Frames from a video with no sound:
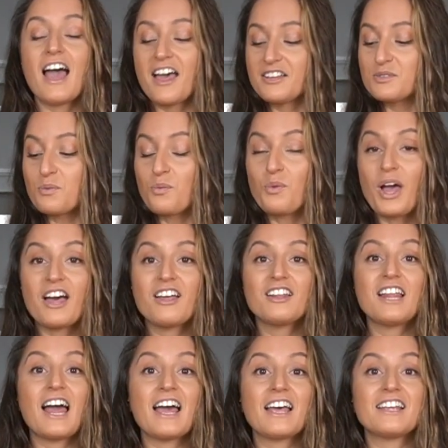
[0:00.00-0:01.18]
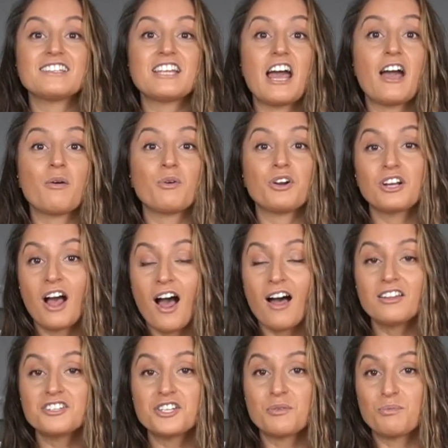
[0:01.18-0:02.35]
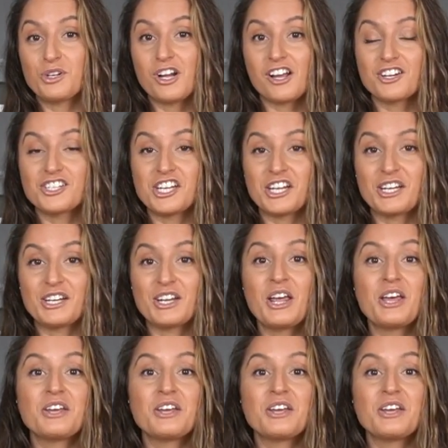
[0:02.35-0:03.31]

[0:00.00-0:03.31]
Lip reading: as well as our collagen production.